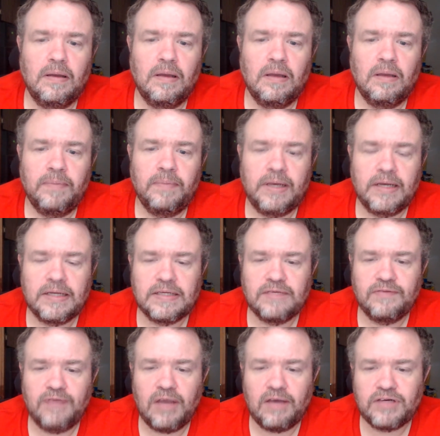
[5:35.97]
Because
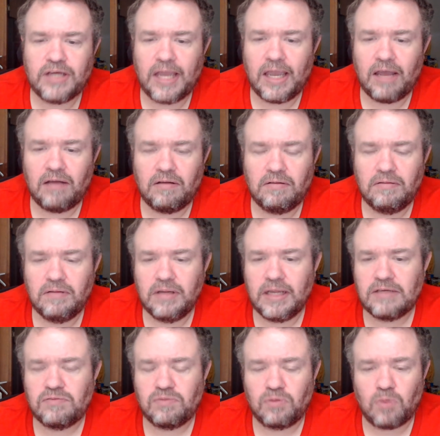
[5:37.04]
if you have a child
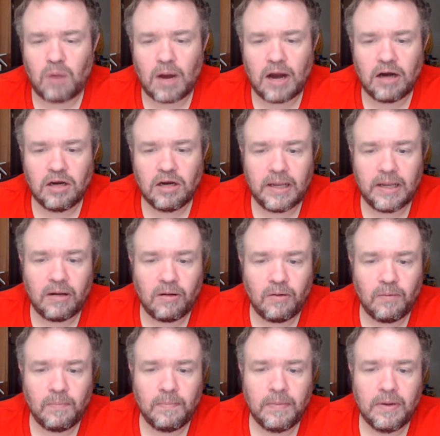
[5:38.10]
that's required to be at
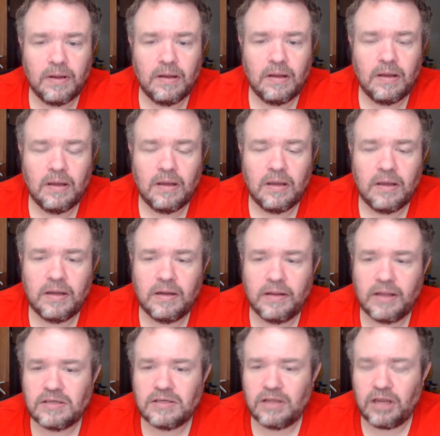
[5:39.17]
home,
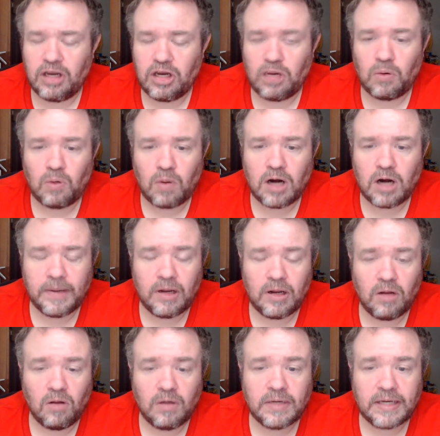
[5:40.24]
that you're required to be at
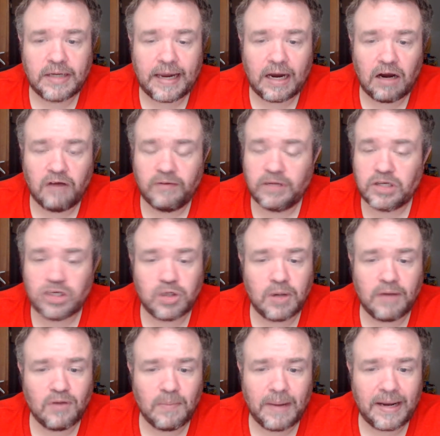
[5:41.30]
home to take care of because you
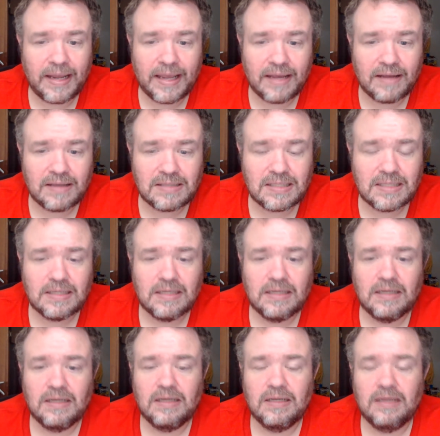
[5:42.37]
have nobody else,
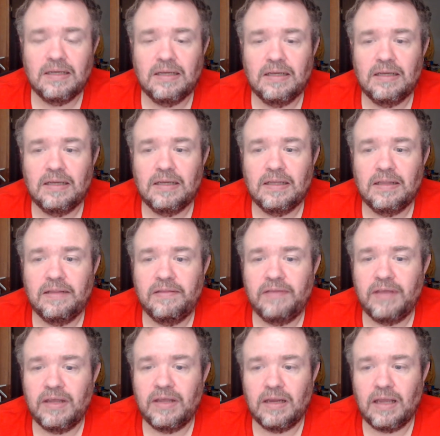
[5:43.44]

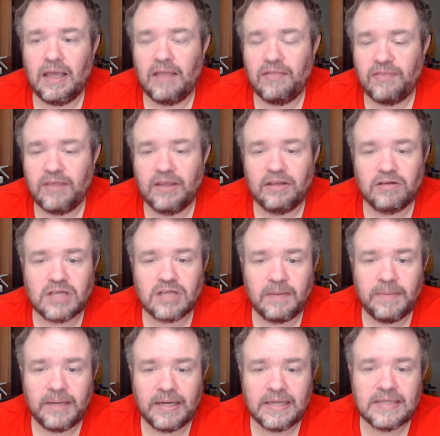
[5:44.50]
then I think there's got to
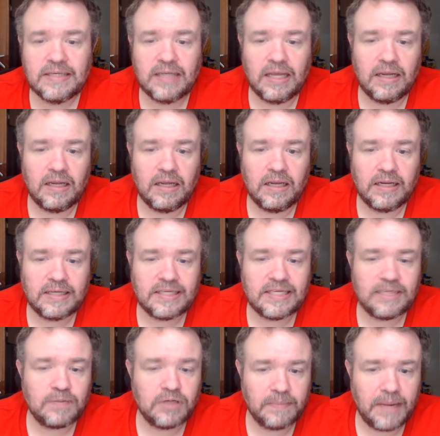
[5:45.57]
be an
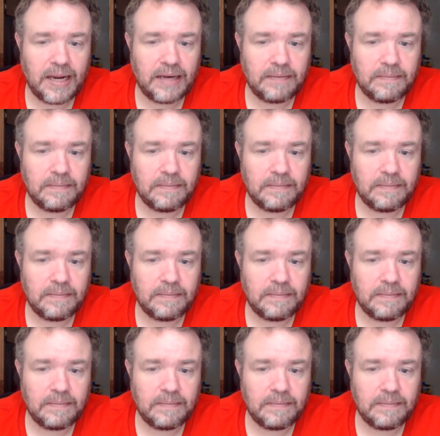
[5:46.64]
exception made.